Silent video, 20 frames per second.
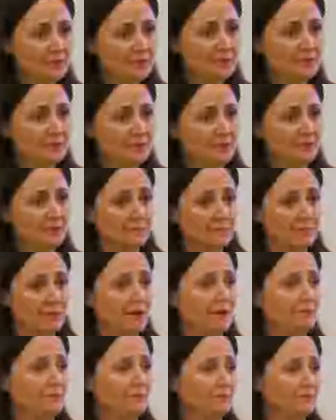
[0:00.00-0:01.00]
solve the
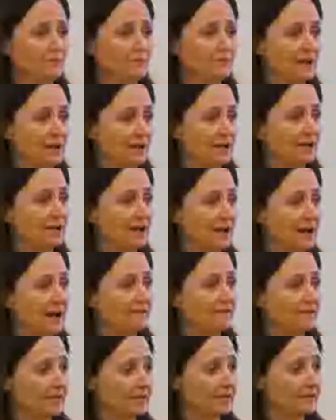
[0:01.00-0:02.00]
problem. You've got to already
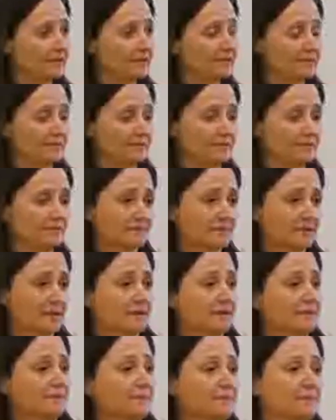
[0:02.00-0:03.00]
have a hint,
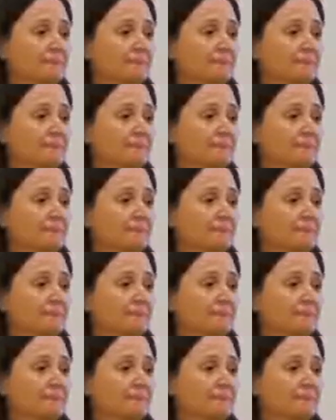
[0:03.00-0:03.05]
okay?